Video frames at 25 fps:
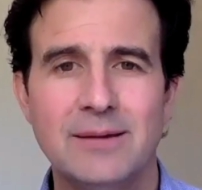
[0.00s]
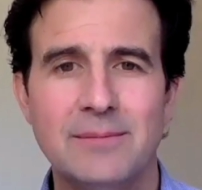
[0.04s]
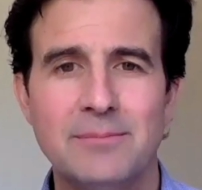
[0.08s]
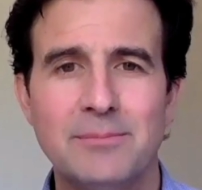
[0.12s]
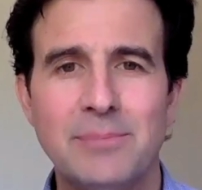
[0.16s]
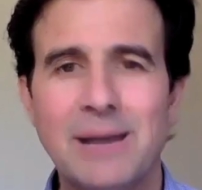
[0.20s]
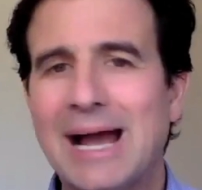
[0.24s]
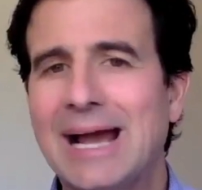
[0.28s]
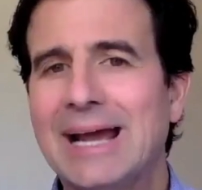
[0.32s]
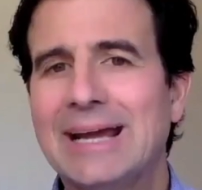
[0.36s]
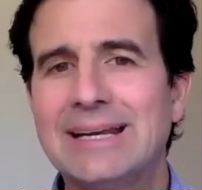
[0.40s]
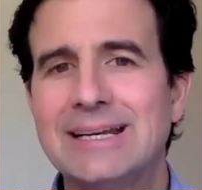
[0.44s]

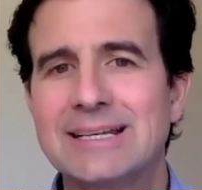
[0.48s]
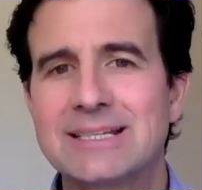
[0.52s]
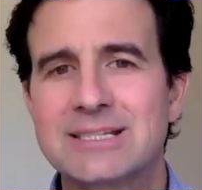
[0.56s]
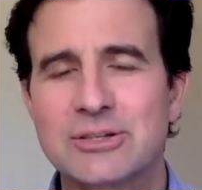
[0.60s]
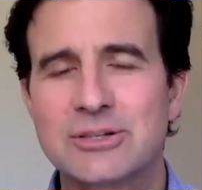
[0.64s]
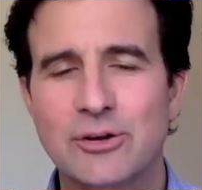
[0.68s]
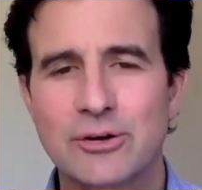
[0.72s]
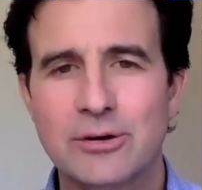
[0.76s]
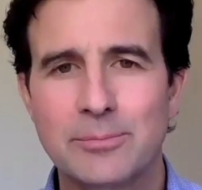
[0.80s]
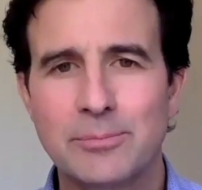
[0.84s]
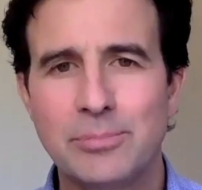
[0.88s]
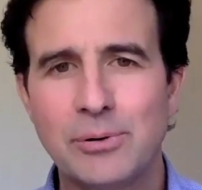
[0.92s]
Pain is
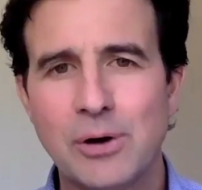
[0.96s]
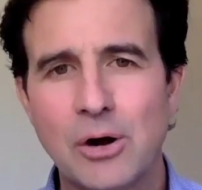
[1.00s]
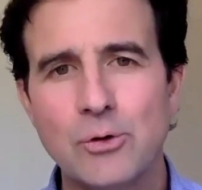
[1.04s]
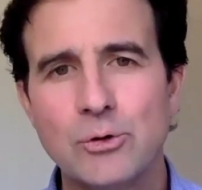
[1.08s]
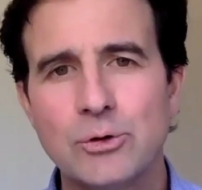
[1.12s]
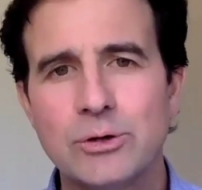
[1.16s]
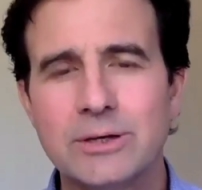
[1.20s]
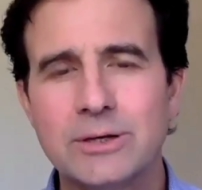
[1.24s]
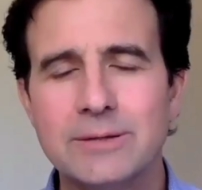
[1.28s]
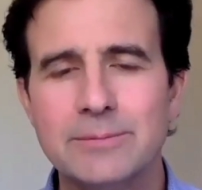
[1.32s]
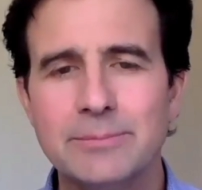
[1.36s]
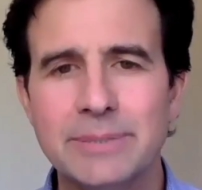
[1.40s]
not a
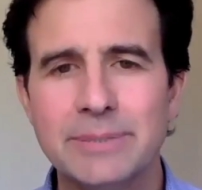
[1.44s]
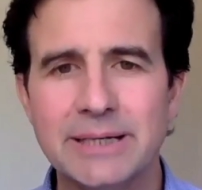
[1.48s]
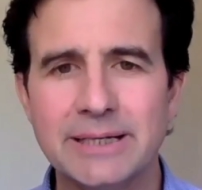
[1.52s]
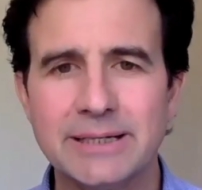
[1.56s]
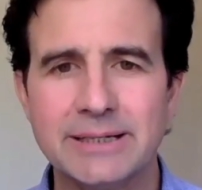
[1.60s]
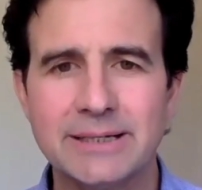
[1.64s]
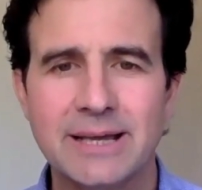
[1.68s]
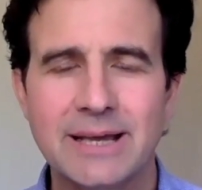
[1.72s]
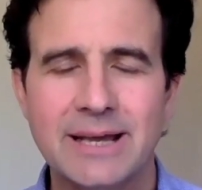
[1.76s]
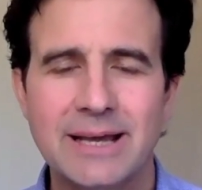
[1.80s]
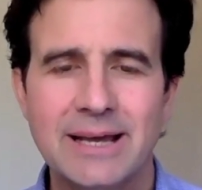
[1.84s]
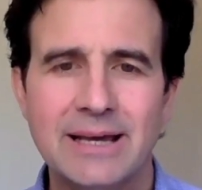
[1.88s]
broken
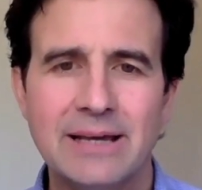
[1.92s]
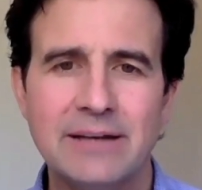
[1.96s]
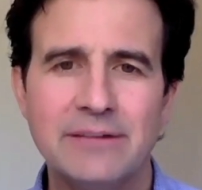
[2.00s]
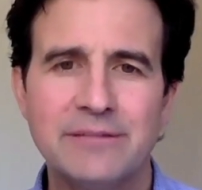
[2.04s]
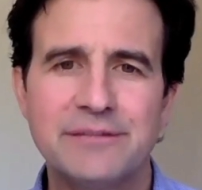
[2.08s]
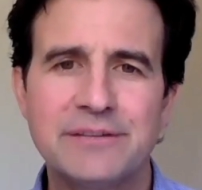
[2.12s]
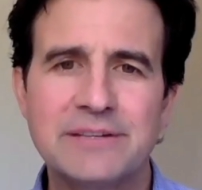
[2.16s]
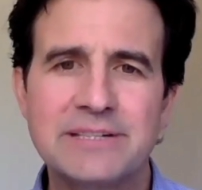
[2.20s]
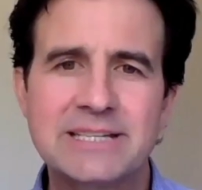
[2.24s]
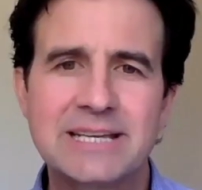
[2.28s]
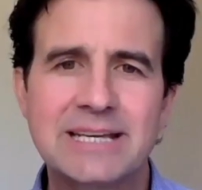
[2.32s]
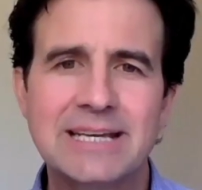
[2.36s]
bit, and
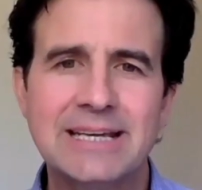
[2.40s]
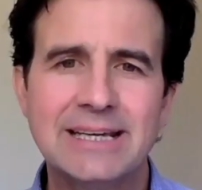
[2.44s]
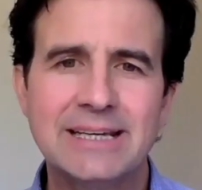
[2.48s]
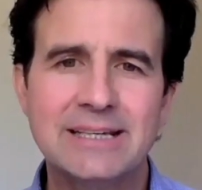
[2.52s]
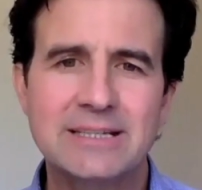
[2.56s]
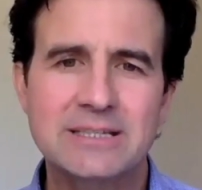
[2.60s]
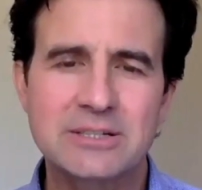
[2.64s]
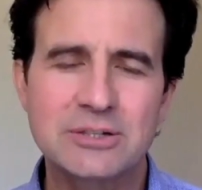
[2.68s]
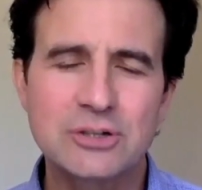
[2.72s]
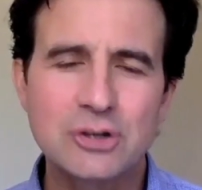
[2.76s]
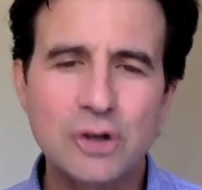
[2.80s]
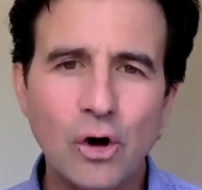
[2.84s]
fatigue
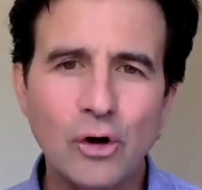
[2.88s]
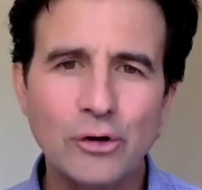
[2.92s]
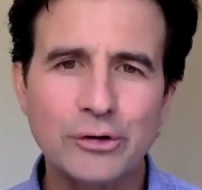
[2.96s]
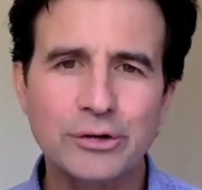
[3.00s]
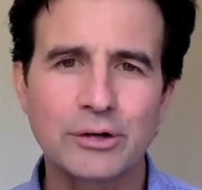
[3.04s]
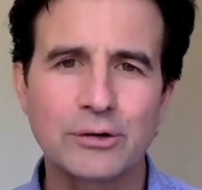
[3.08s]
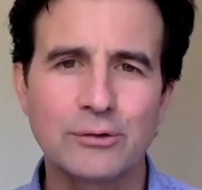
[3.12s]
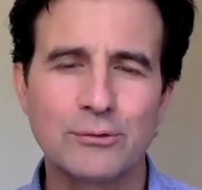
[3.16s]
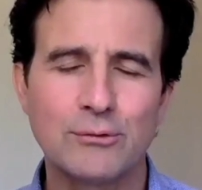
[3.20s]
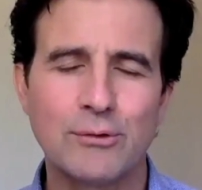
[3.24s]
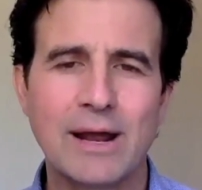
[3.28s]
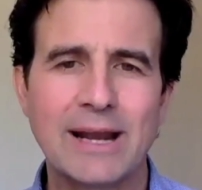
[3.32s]
is not
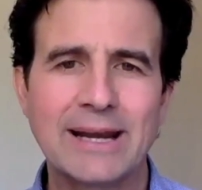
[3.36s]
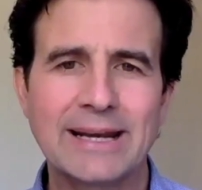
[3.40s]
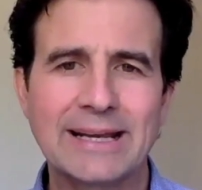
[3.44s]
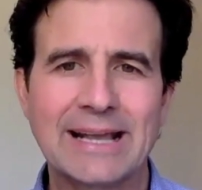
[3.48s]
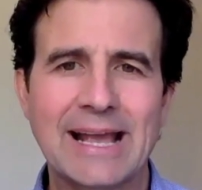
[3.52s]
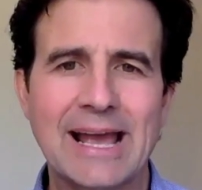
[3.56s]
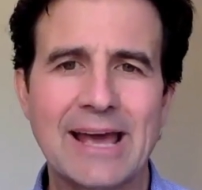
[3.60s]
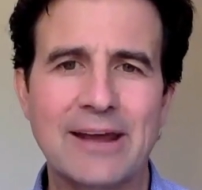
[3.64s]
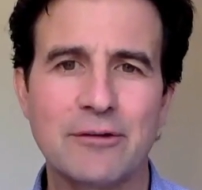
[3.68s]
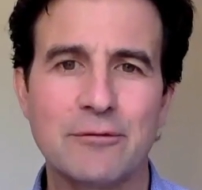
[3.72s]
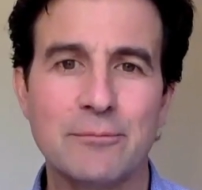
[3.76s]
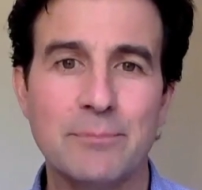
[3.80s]
a
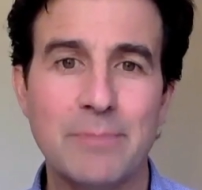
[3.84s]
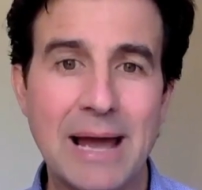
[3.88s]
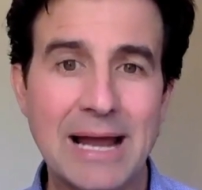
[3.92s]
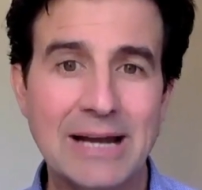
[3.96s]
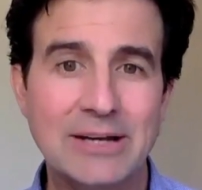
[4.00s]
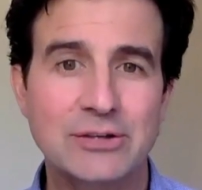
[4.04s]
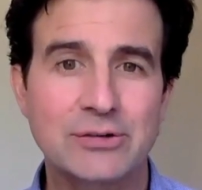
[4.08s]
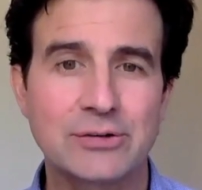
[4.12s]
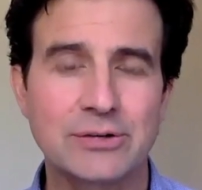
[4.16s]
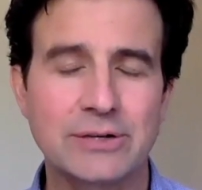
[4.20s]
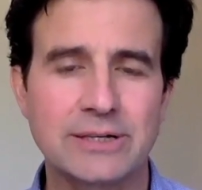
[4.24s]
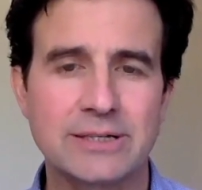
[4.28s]
running out of
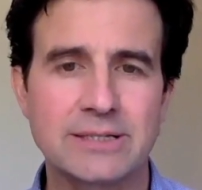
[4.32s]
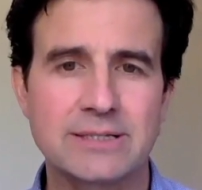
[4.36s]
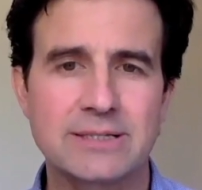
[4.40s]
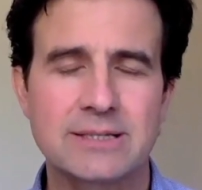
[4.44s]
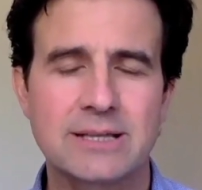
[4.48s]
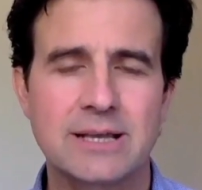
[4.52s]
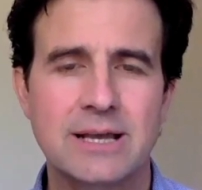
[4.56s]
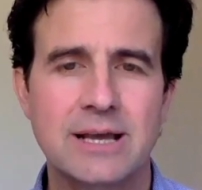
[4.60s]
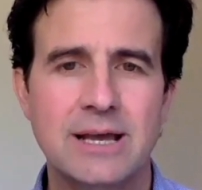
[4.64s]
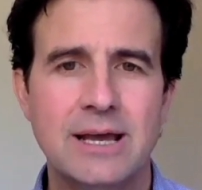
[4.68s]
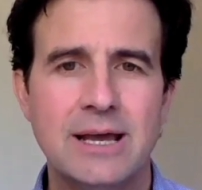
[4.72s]
batteries.